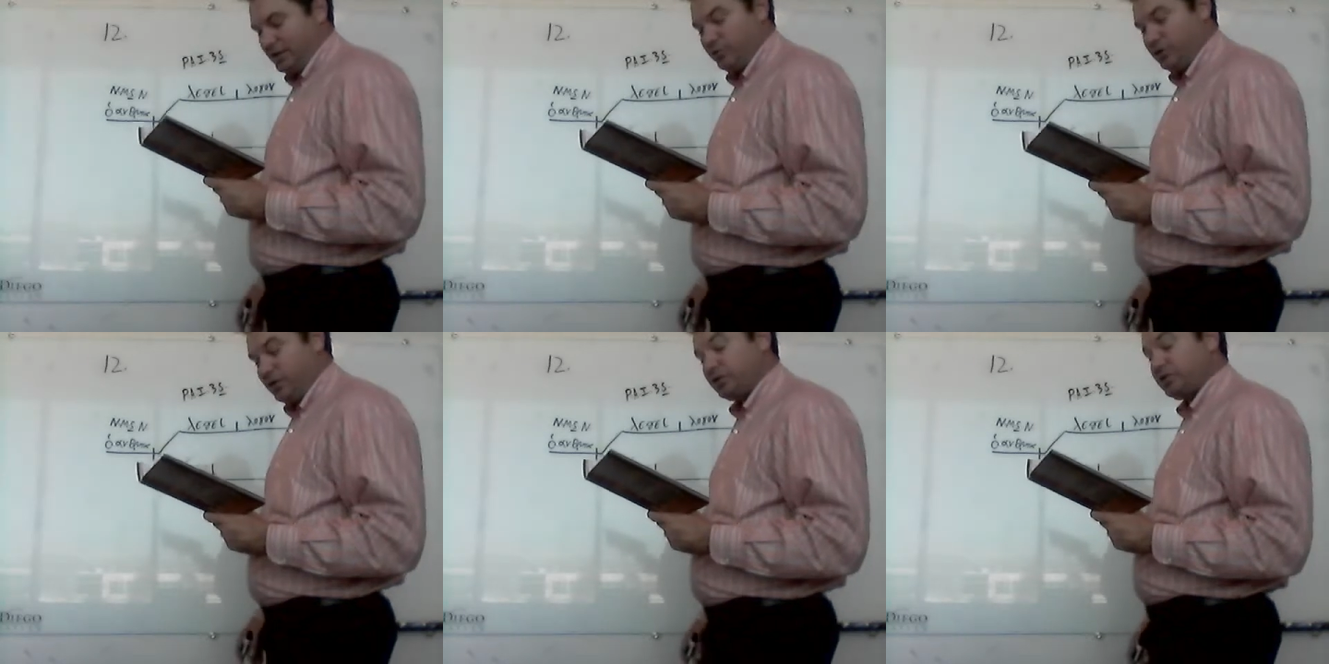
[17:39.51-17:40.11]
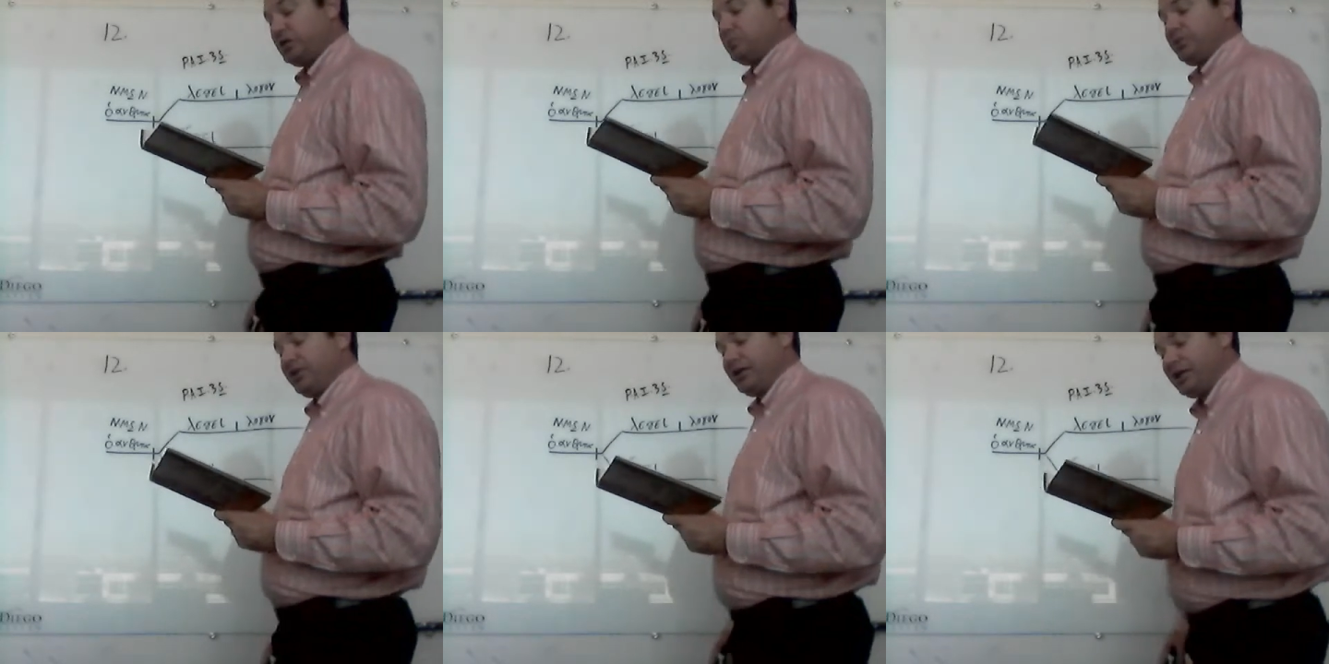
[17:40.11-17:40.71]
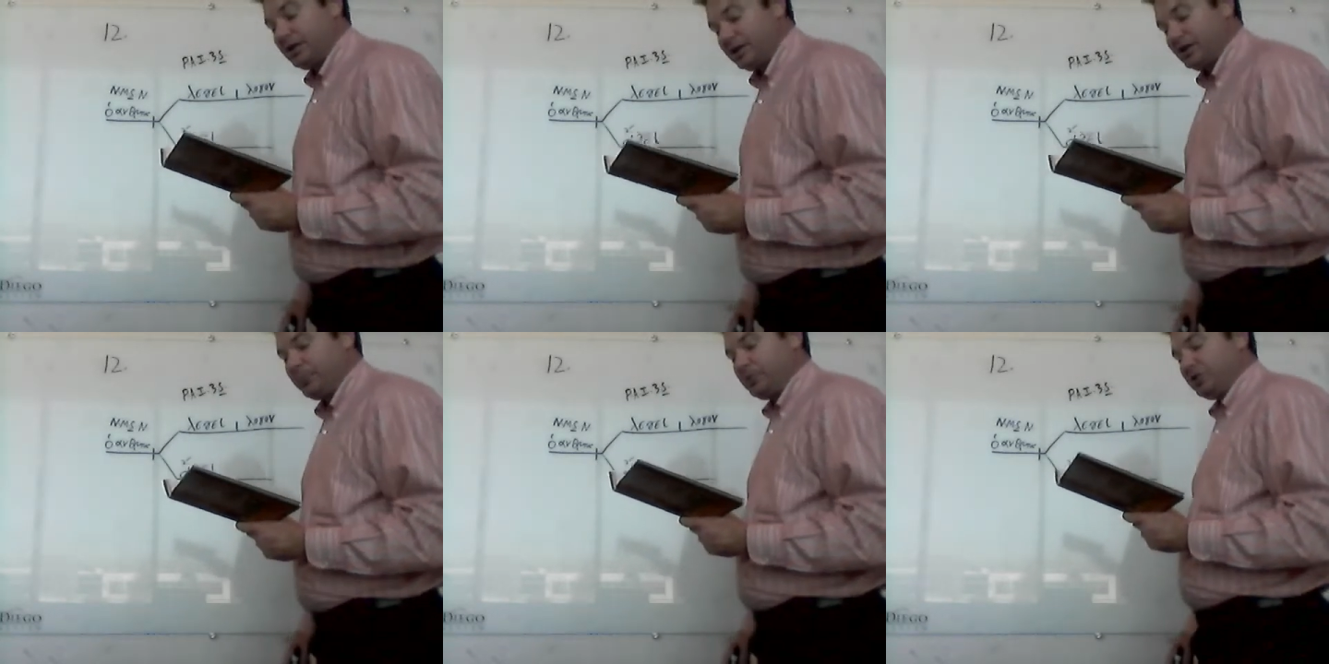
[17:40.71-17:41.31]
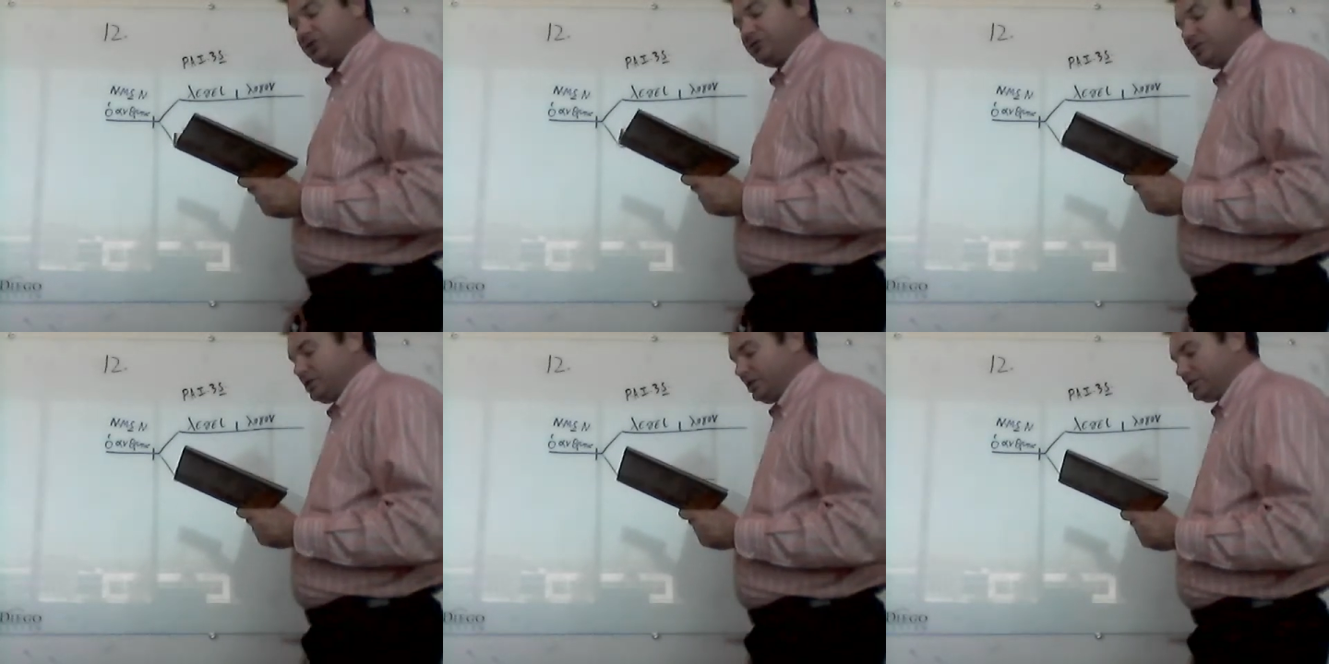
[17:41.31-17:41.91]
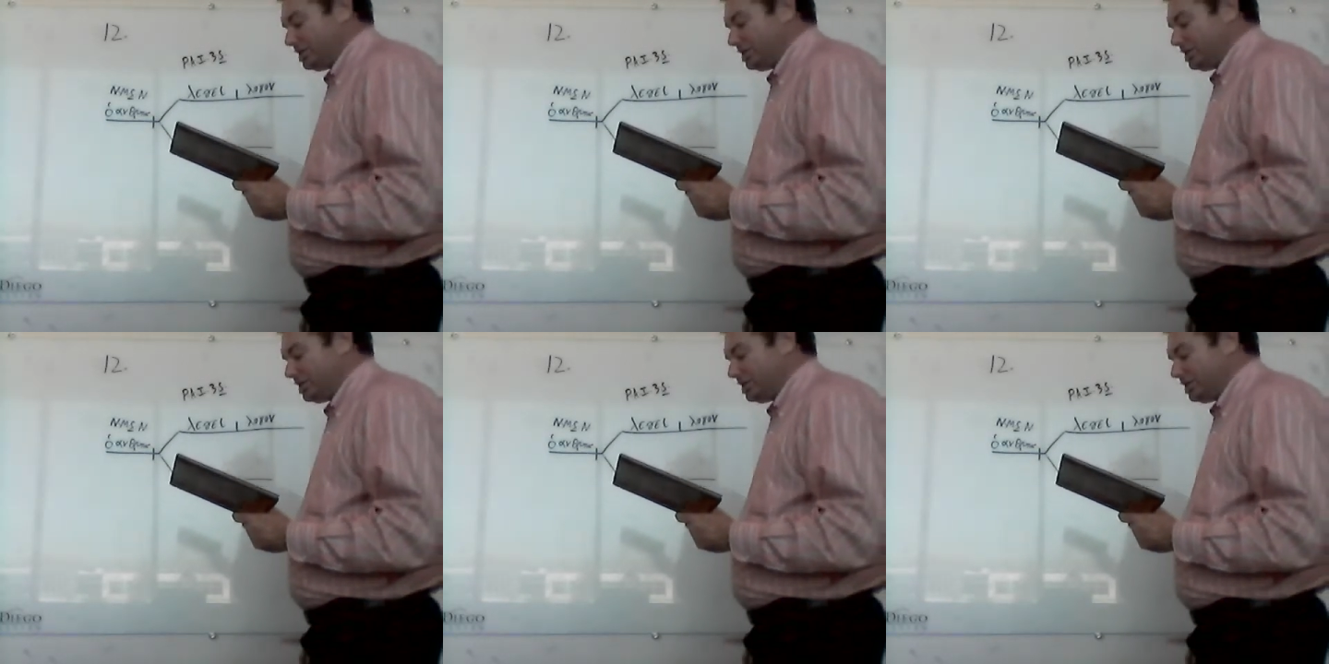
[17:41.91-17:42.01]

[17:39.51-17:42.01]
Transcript: which agrees with it in person, gender,